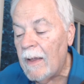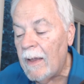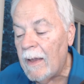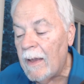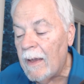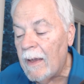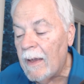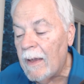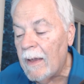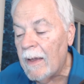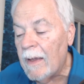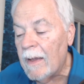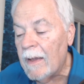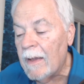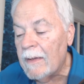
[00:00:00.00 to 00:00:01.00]

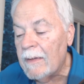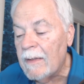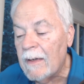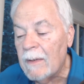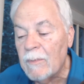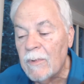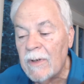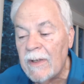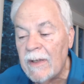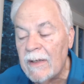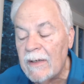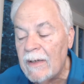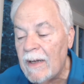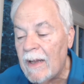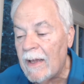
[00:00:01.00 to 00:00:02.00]
and then I'm going to
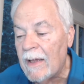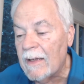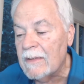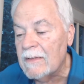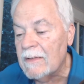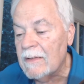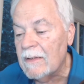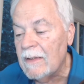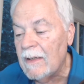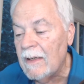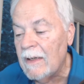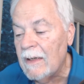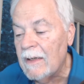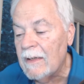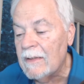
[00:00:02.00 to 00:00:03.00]
hit next,
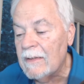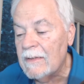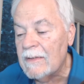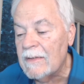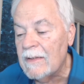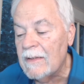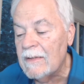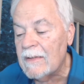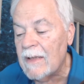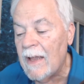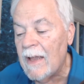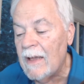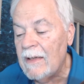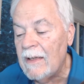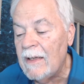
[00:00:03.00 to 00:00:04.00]
and says
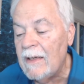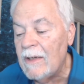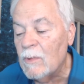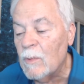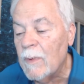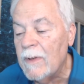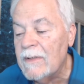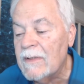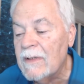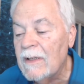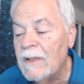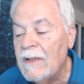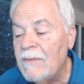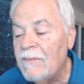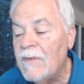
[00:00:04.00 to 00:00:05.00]
add any
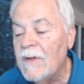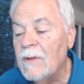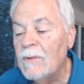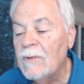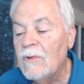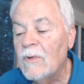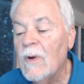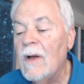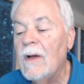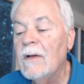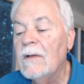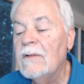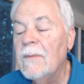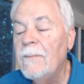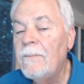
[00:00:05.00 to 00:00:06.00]
recently filled
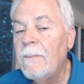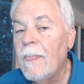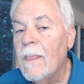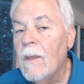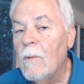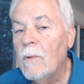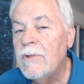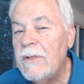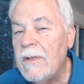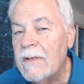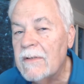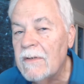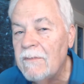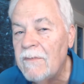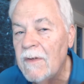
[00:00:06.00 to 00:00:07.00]
drugs. Well, she
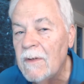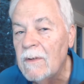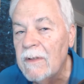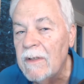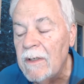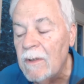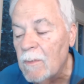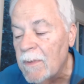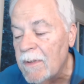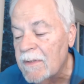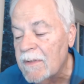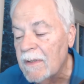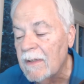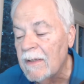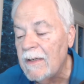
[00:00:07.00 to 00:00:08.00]
hasn't filled any
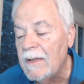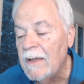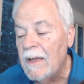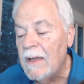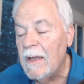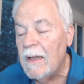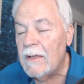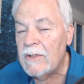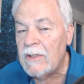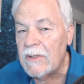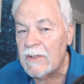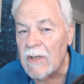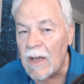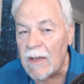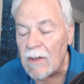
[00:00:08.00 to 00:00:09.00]
recently.
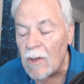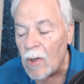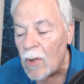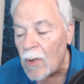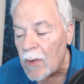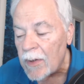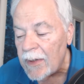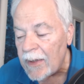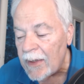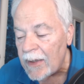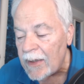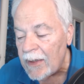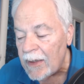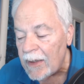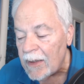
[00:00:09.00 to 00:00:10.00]
She's not on
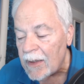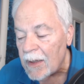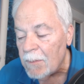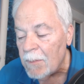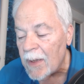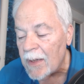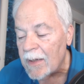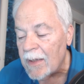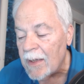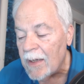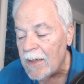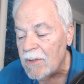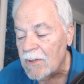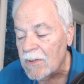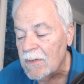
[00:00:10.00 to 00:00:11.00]
any
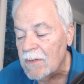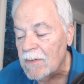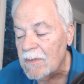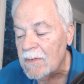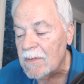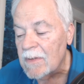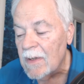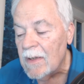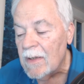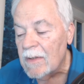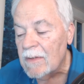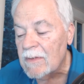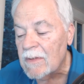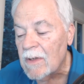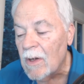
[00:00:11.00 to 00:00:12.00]
medications.
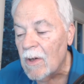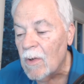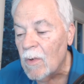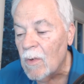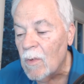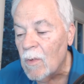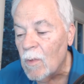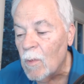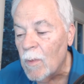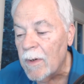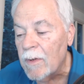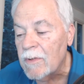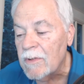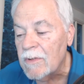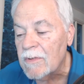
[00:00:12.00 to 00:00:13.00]
So
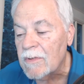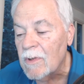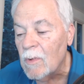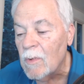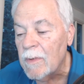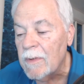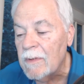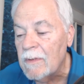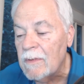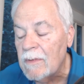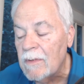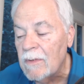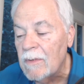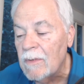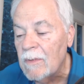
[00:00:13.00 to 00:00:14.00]
we're just going
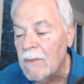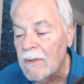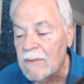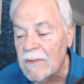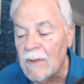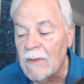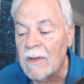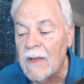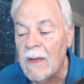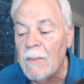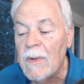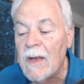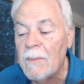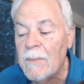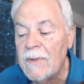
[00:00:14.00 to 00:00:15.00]
to, it's going to come
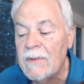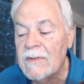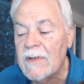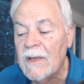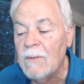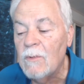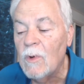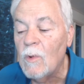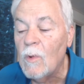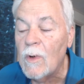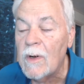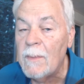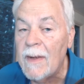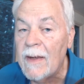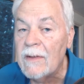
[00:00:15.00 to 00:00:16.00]
up and say, well,
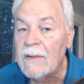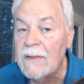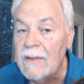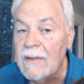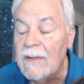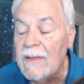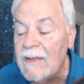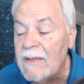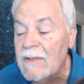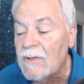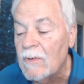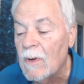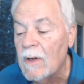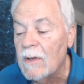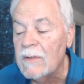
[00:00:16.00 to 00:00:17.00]
what about these
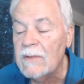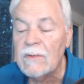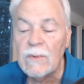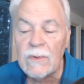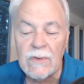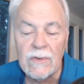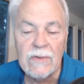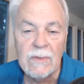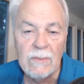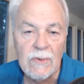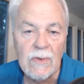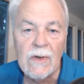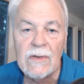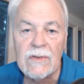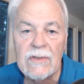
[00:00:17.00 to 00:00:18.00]
drugs, which are some
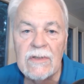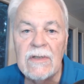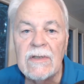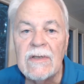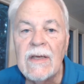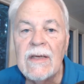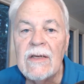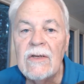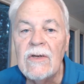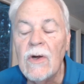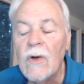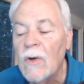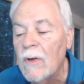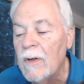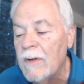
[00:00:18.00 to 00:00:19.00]
drugs she had taken
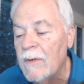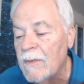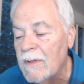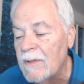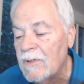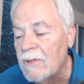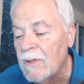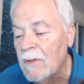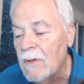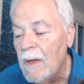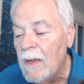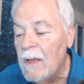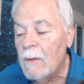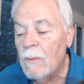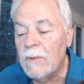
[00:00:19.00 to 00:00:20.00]
earlier this year?
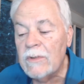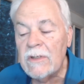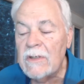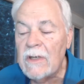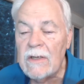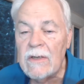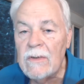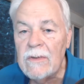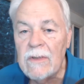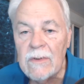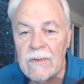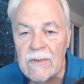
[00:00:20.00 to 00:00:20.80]
Well, she's not on